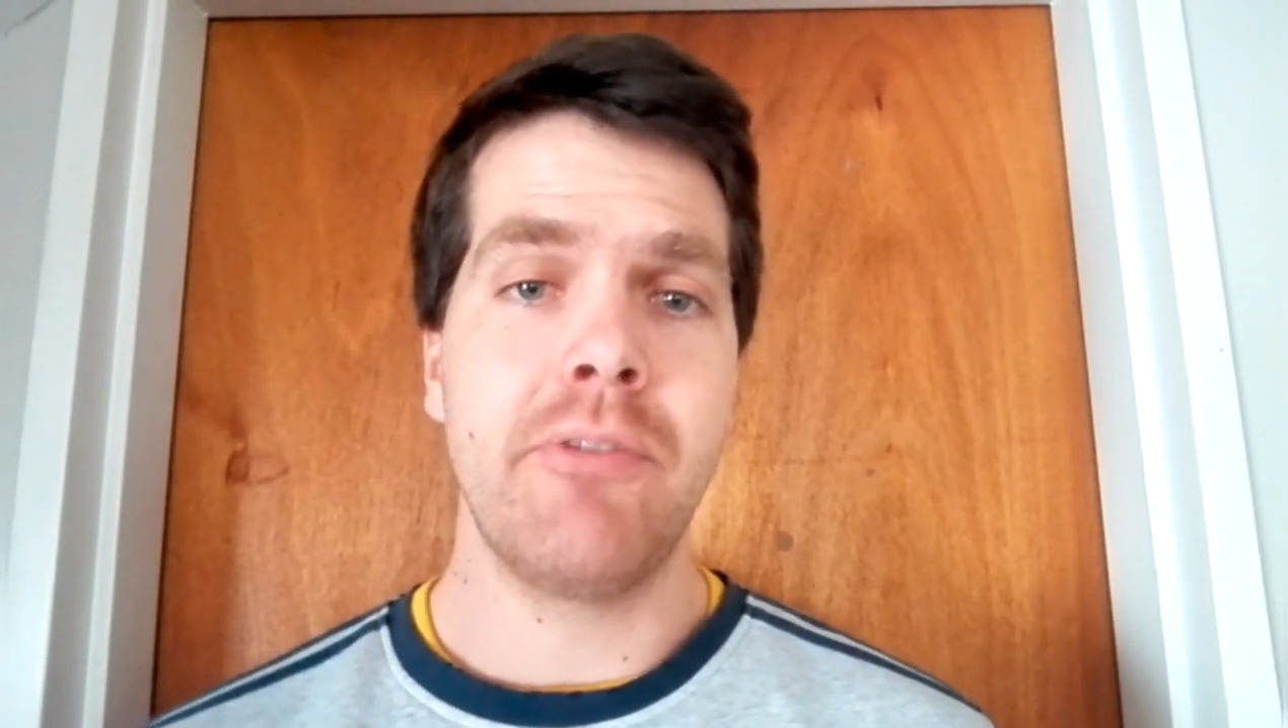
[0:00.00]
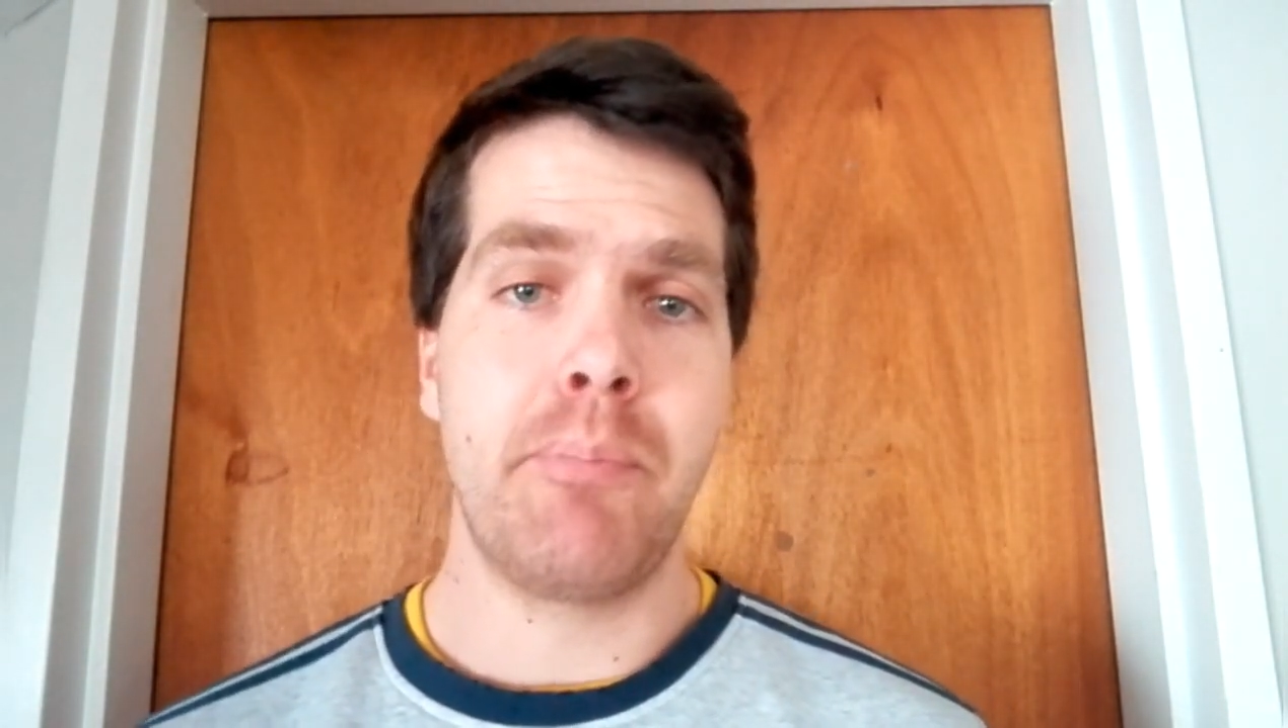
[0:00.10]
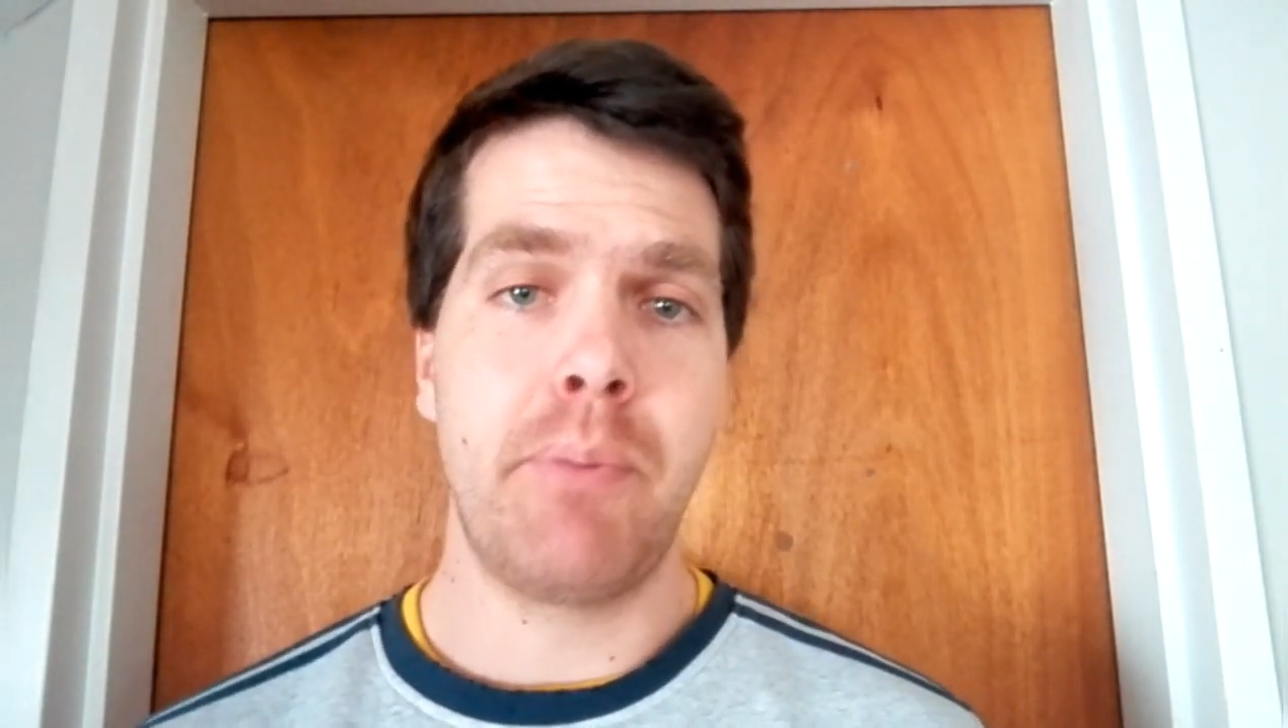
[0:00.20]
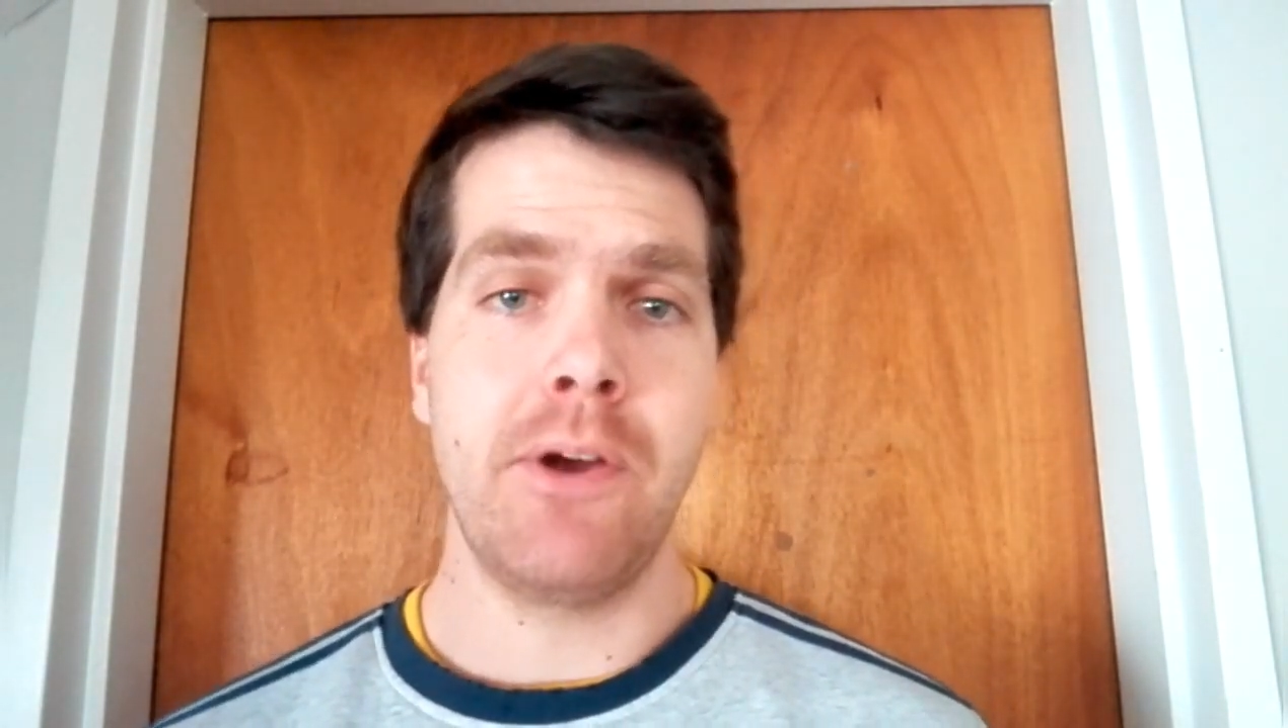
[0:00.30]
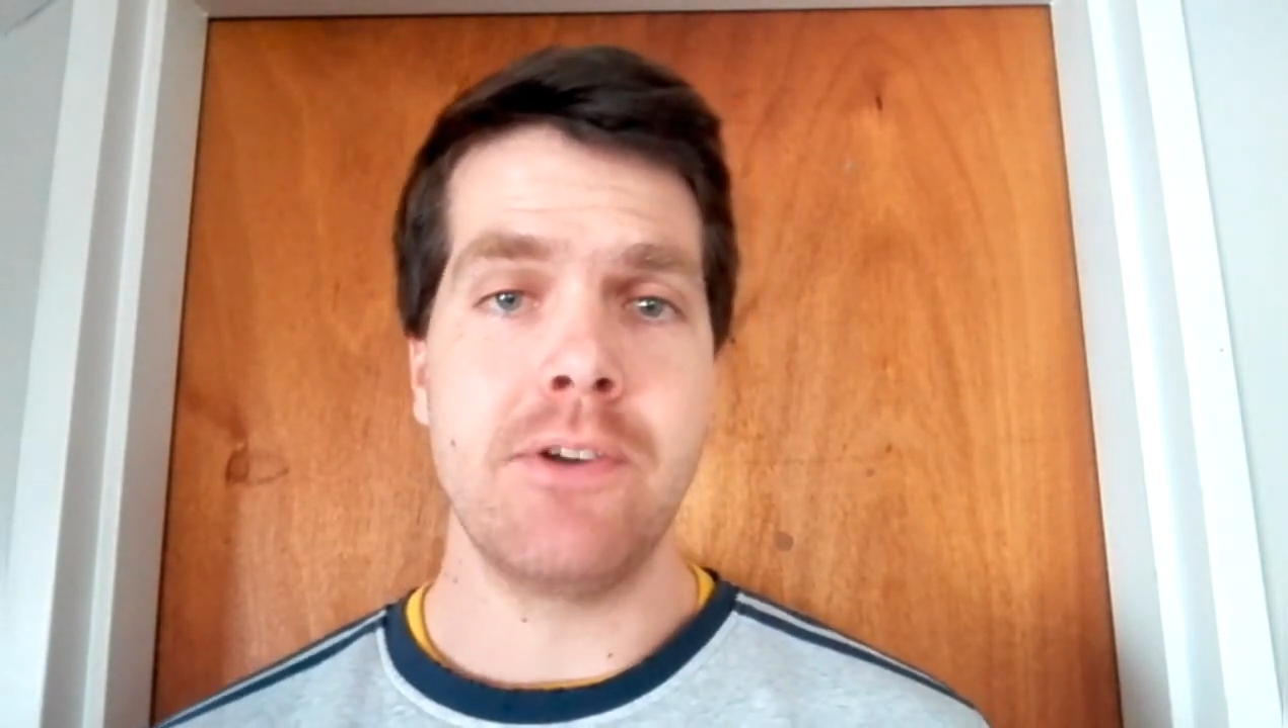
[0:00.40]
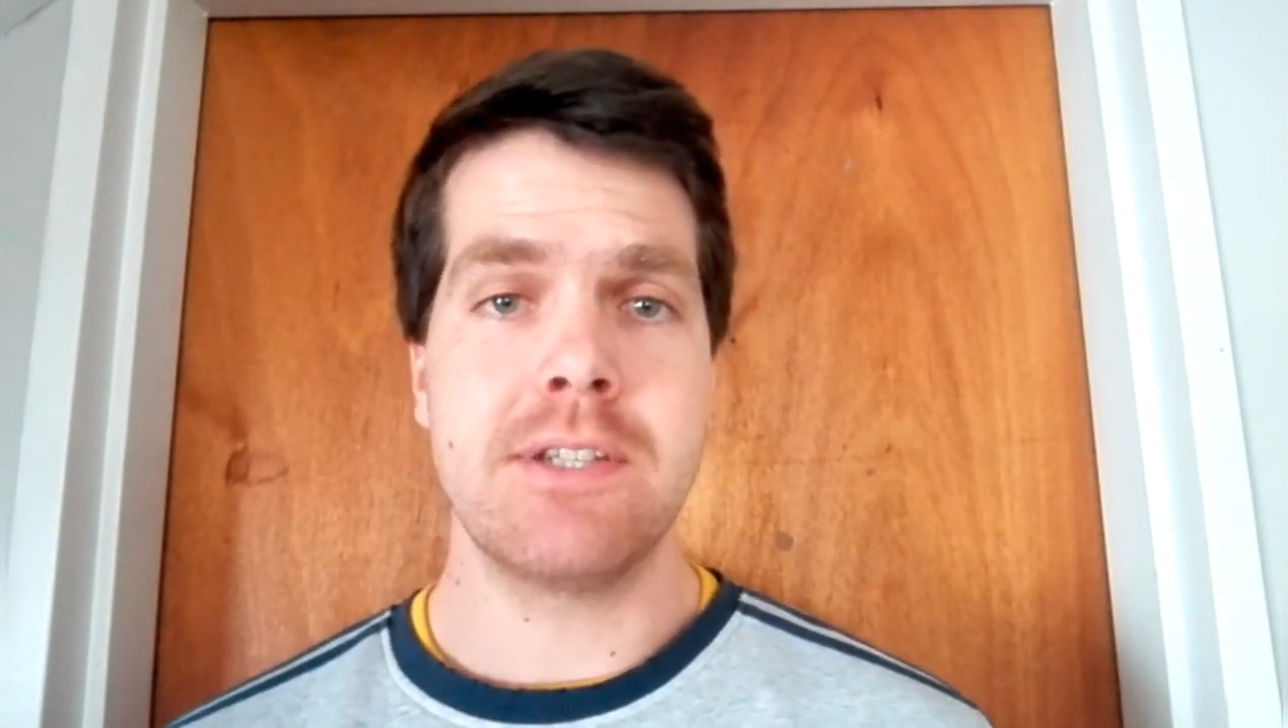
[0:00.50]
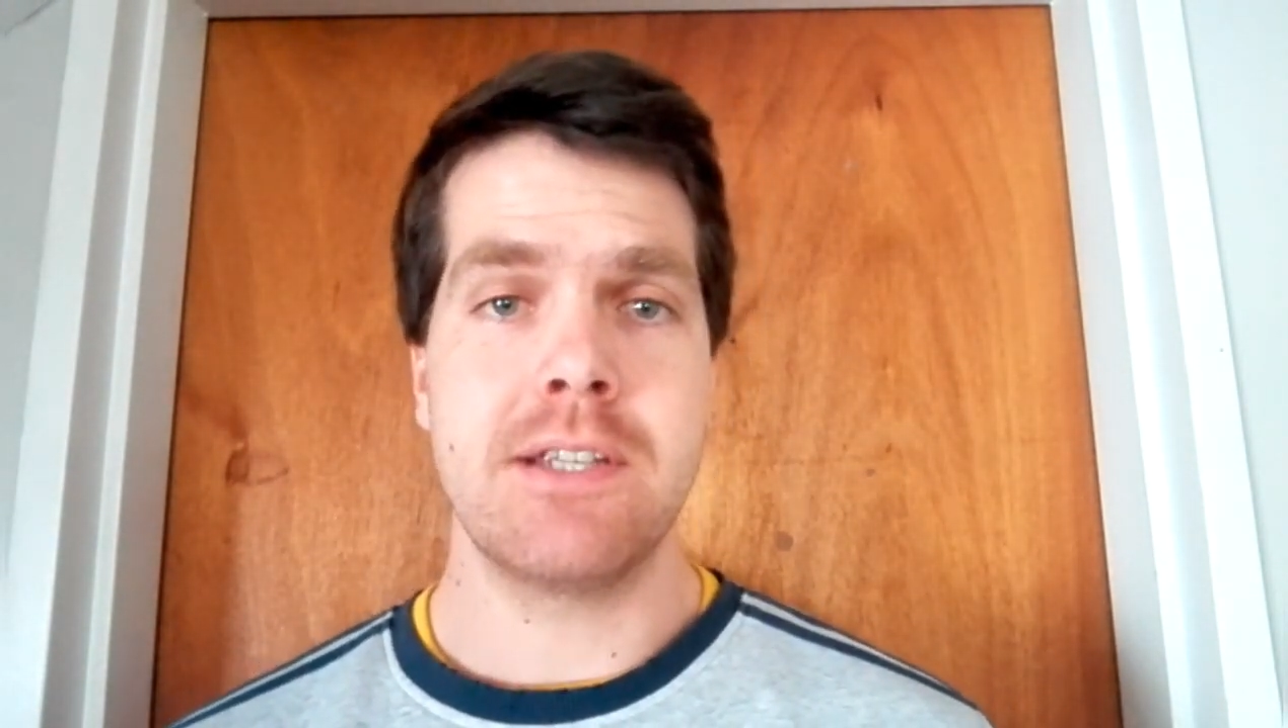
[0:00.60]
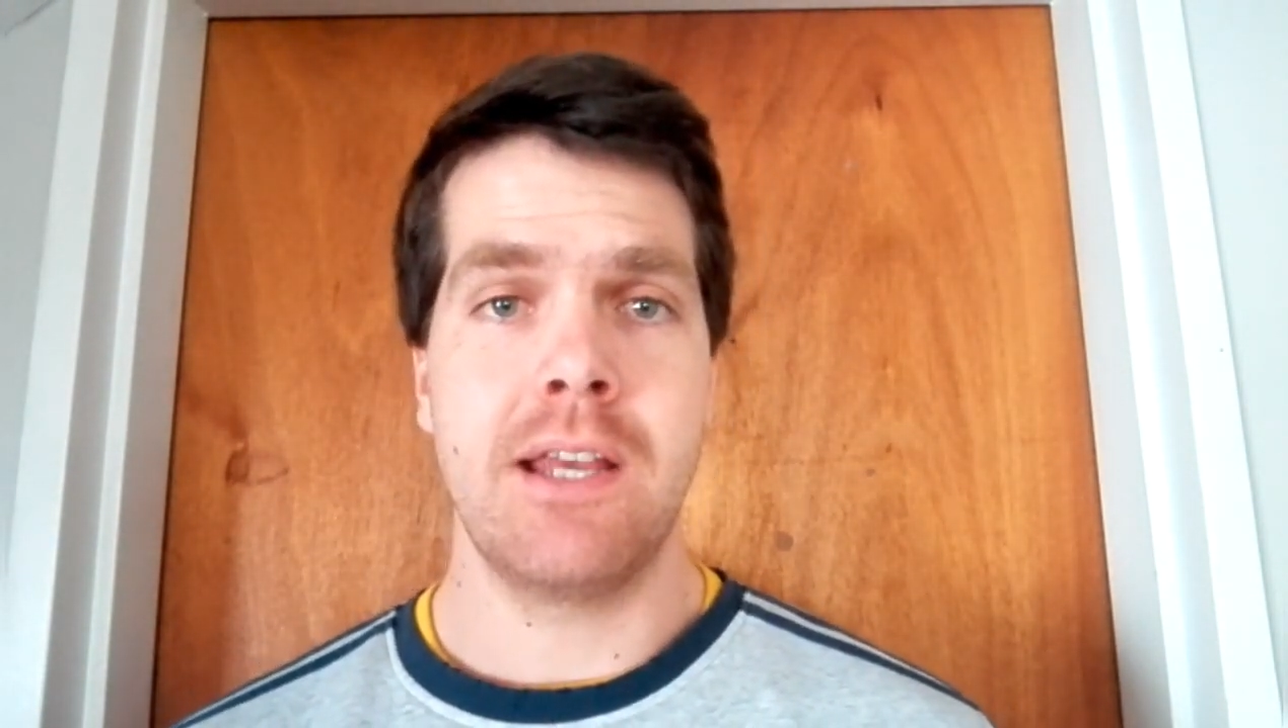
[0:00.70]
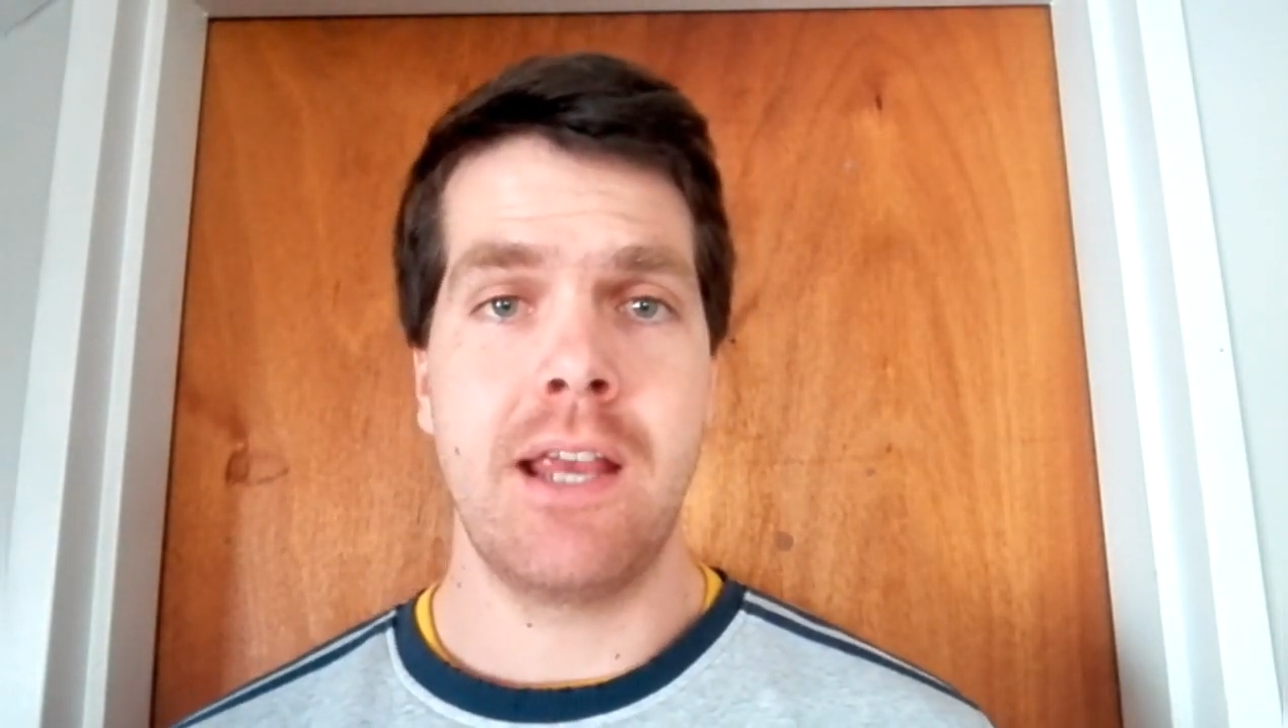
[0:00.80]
approach